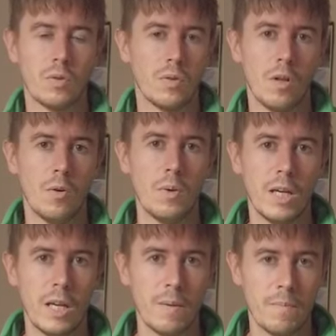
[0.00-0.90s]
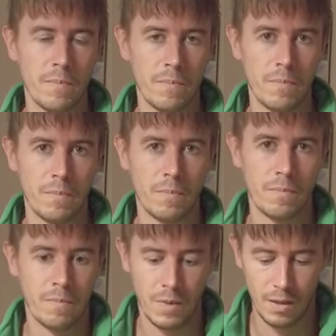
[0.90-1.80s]
slowly
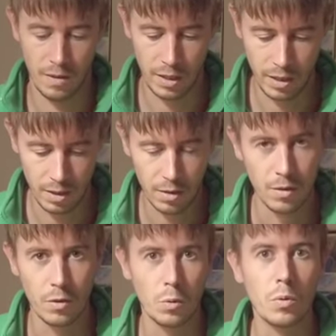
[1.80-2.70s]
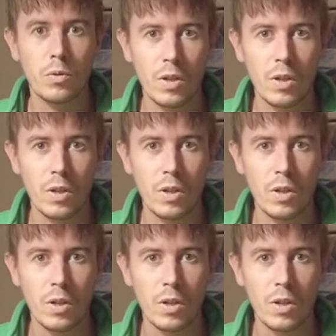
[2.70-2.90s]
like do